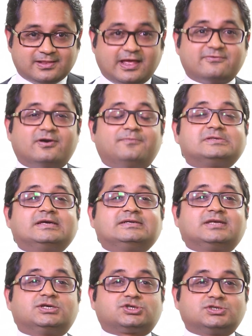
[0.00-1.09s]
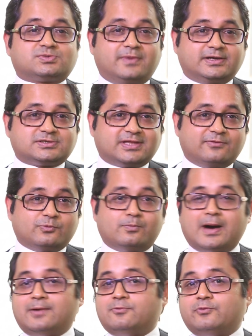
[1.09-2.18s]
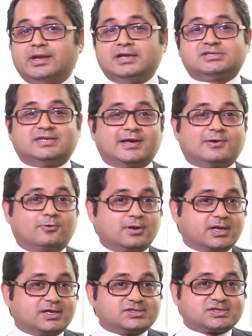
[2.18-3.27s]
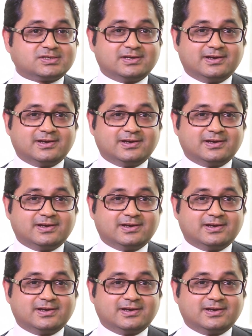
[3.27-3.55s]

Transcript: There were representations made to them by various stakeholders.